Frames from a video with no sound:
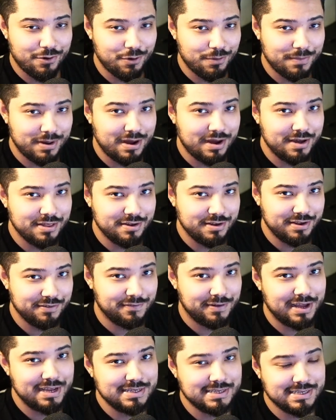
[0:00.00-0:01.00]
my other
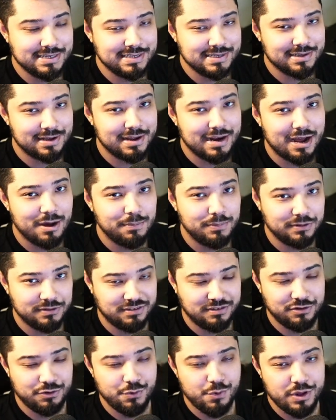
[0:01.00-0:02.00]
devices on output
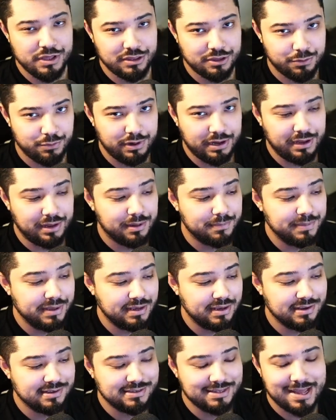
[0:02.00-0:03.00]
2 and 3,
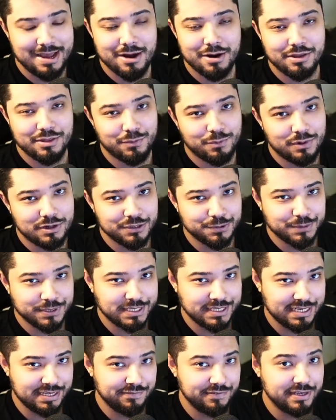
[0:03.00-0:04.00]
because they are the ones
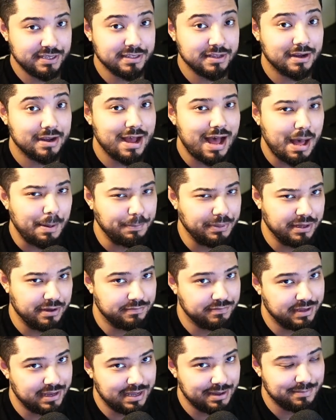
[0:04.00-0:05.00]
receiving the copy of
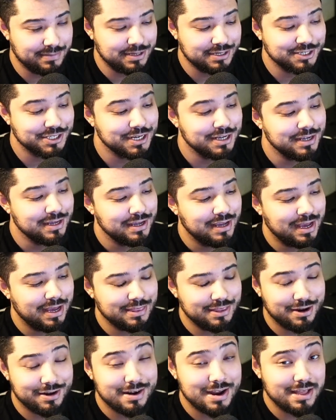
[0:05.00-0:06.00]
the image and
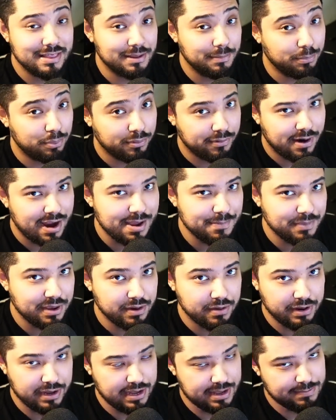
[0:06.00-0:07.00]
they're not the
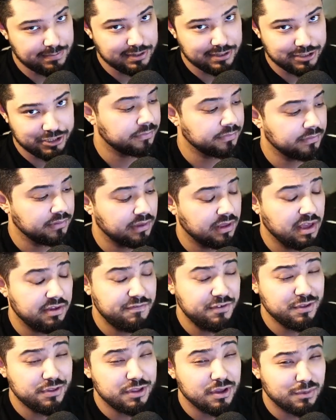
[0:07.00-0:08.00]
primary image. If
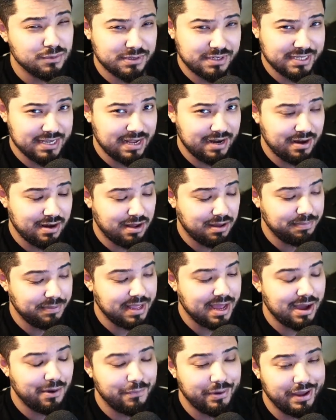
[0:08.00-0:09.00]
you don't set it up
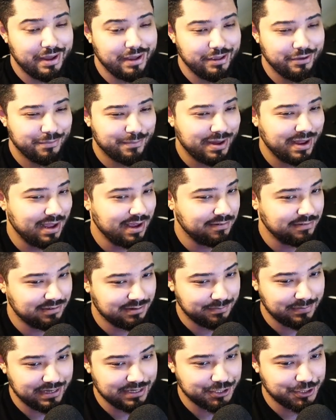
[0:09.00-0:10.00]
that way, you might have
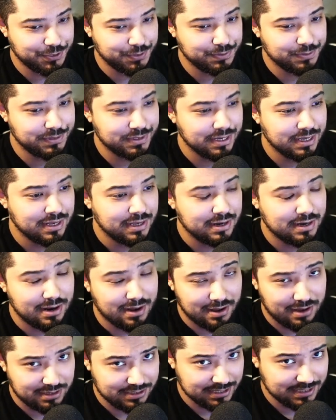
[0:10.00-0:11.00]
some issues.
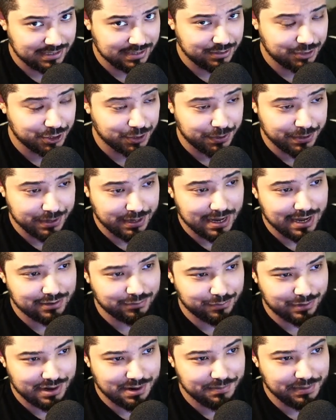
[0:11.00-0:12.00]
Just to show you guys
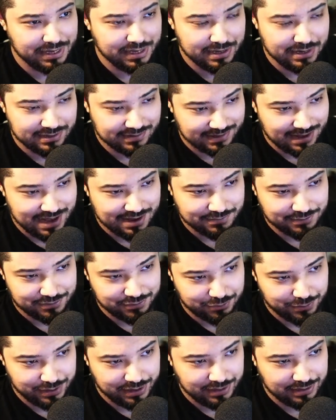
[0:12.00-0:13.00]
what I mean is I have a
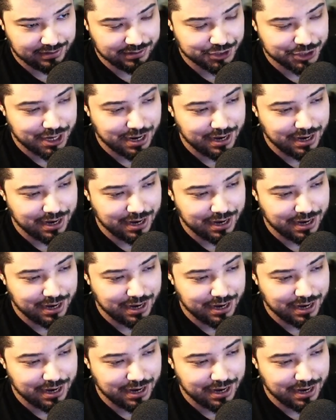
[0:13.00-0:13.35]
screenshot